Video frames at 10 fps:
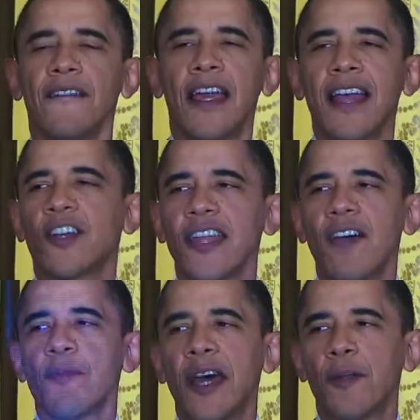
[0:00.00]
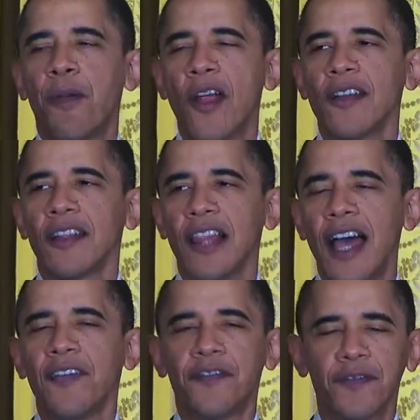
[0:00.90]
And I couldn't have a better partner in
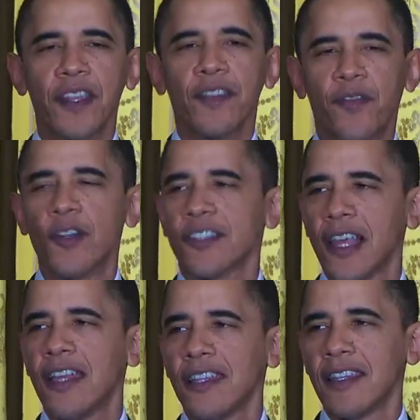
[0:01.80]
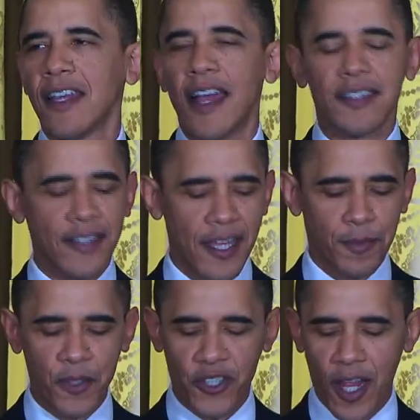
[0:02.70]
life than the First Lady of the United States,
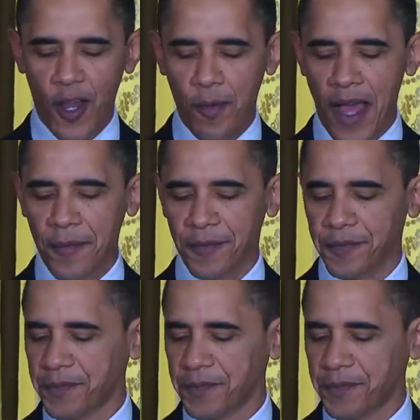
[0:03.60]
Michelle Obama.